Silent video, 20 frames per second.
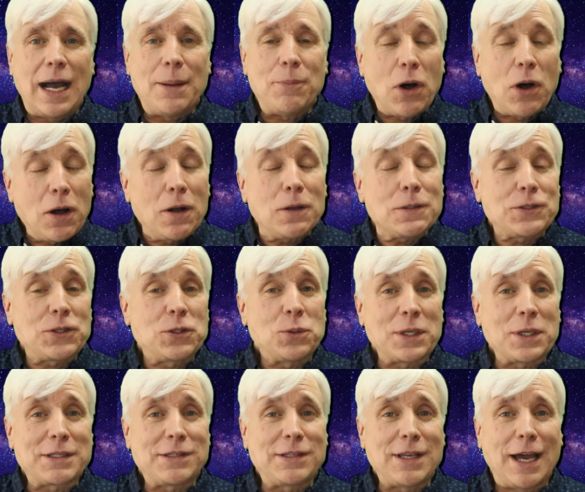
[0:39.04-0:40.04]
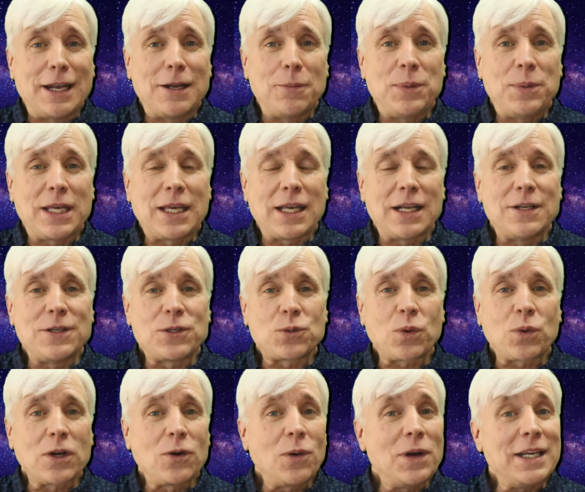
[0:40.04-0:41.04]
I'm also excited
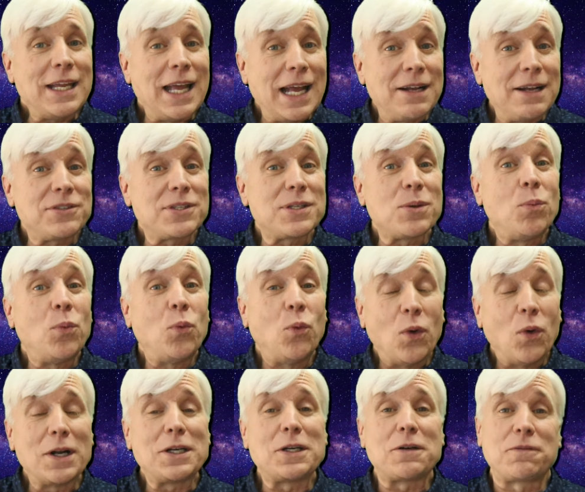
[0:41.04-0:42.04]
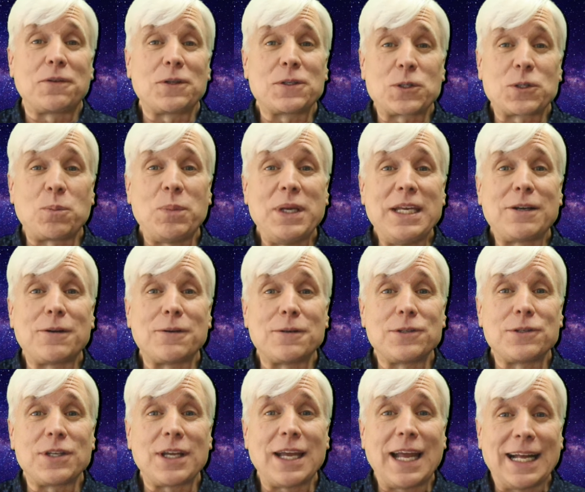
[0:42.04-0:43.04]
because we're going to have some wonderful
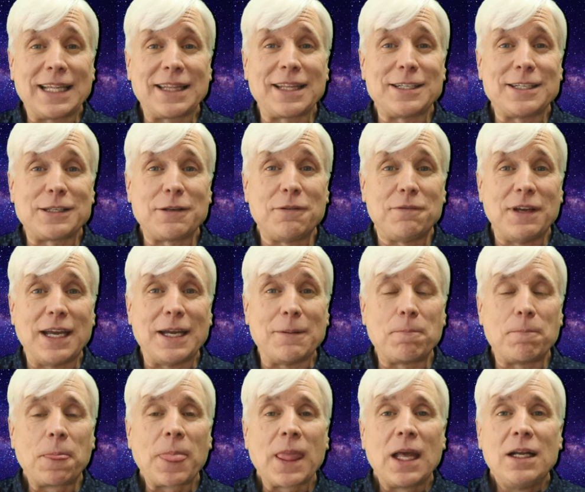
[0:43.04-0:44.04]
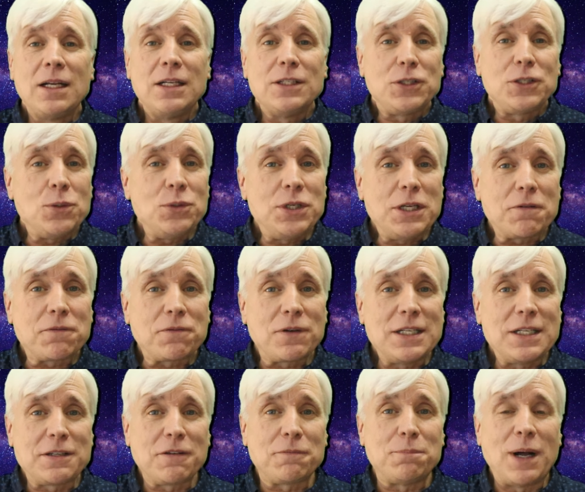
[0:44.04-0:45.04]
speakers at this event. Two dear
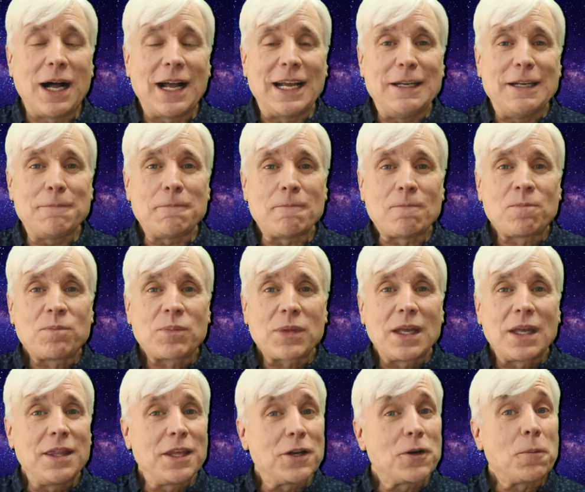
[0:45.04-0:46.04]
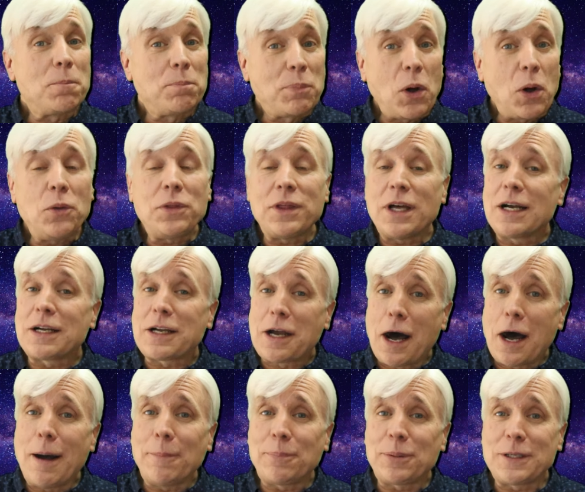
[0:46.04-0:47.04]
friends of mine that are both
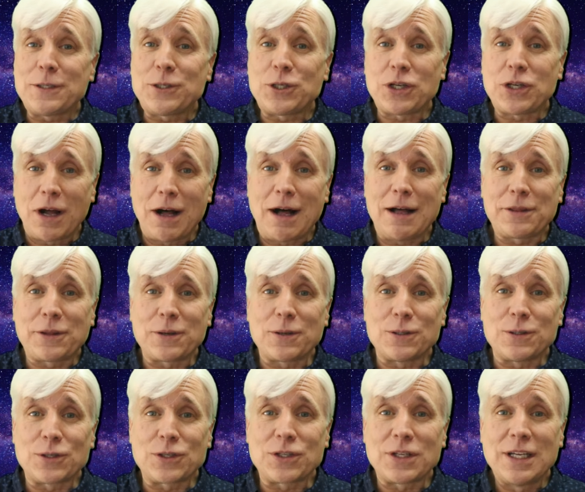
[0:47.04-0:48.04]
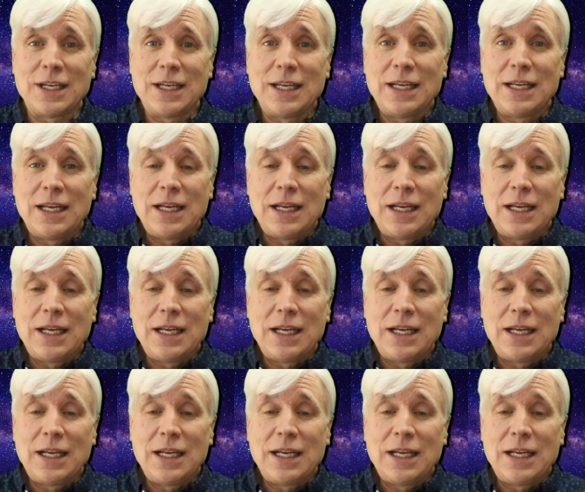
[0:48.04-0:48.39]
accomplished authors.